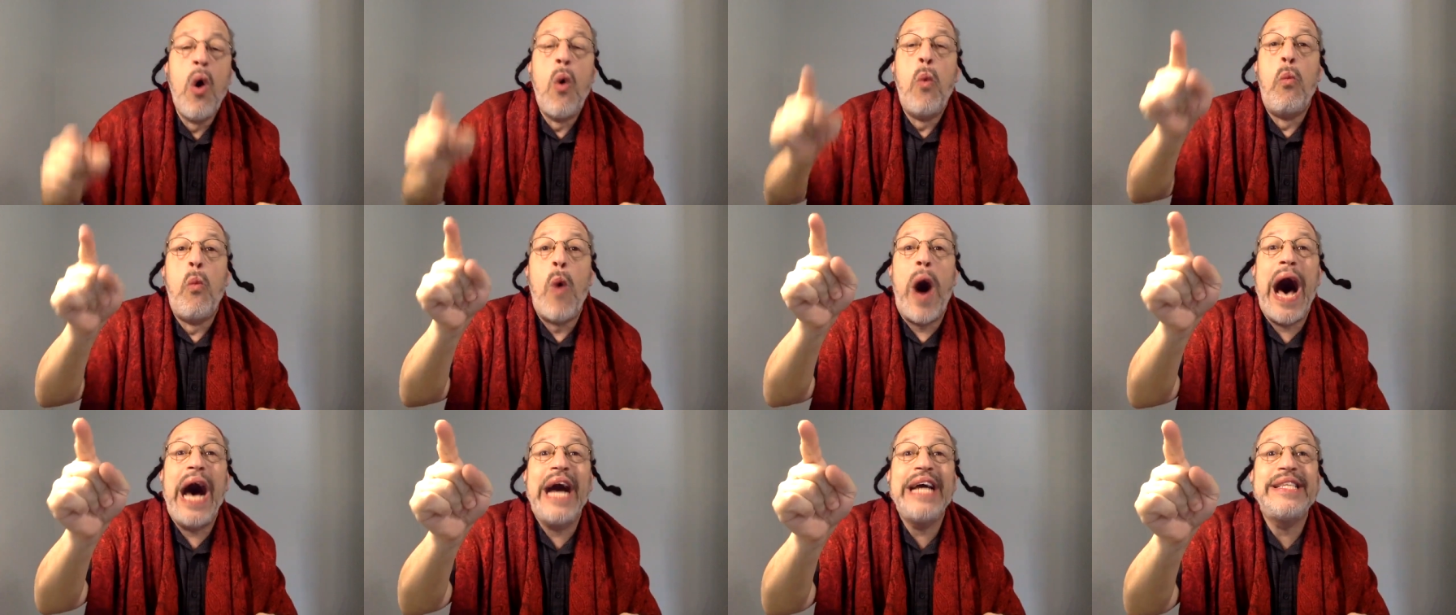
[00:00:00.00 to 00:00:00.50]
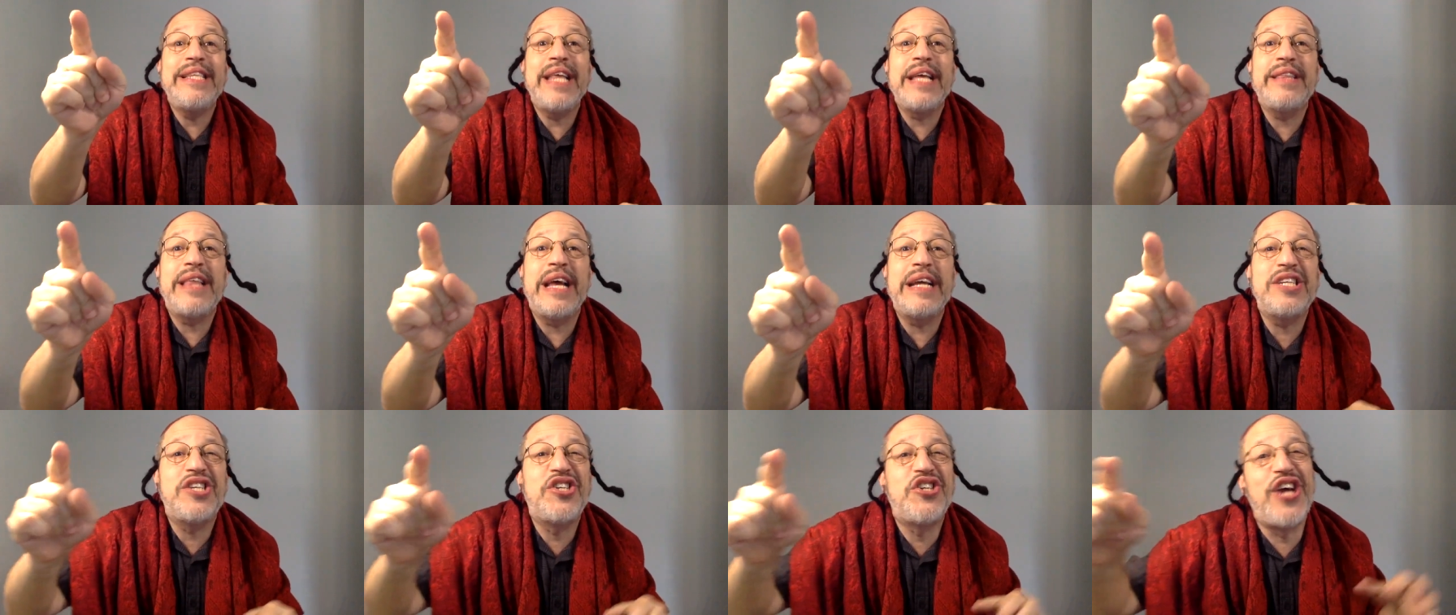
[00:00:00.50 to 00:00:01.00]
Why did
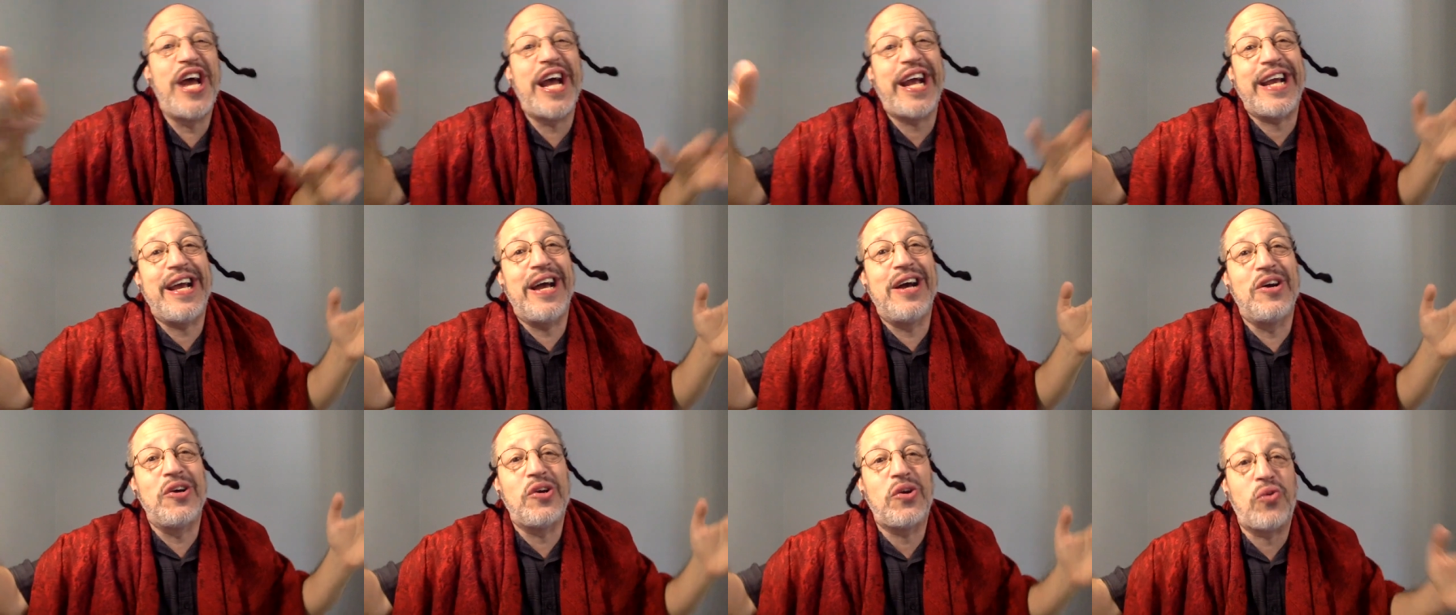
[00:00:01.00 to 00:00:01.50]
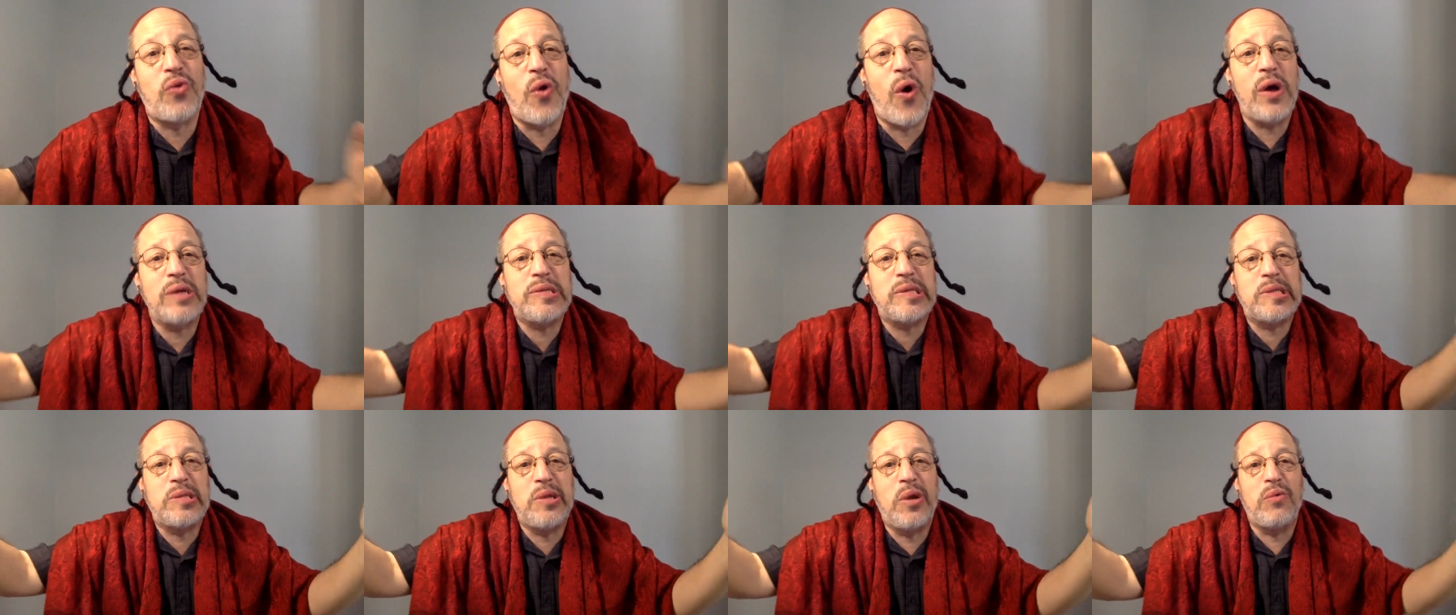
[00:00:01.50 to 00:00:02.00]
the chicken
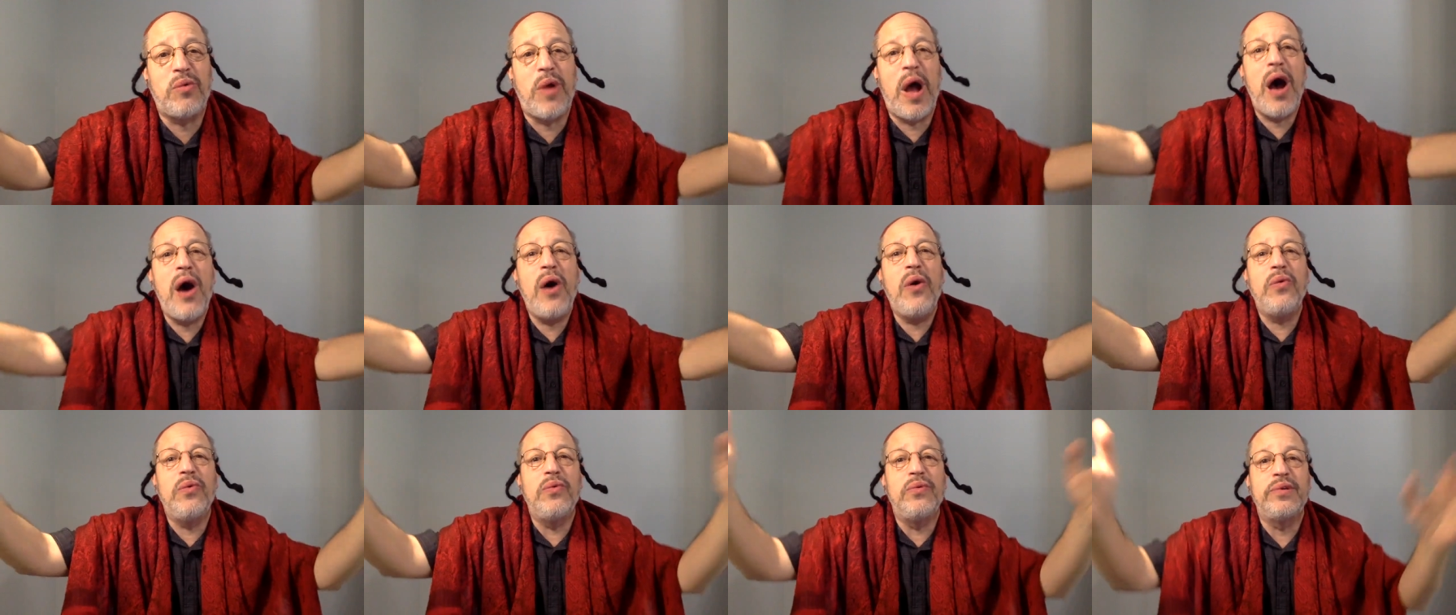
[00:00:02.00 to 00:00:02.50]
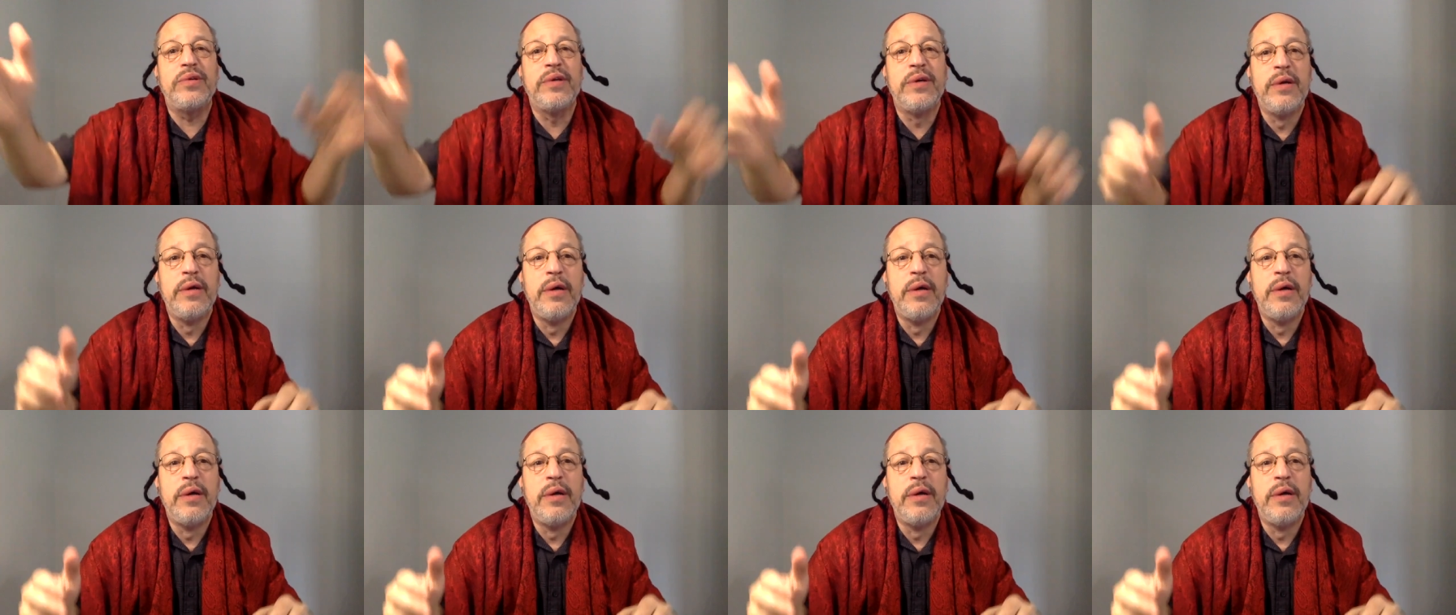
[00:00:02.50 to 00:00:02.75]
cross the road?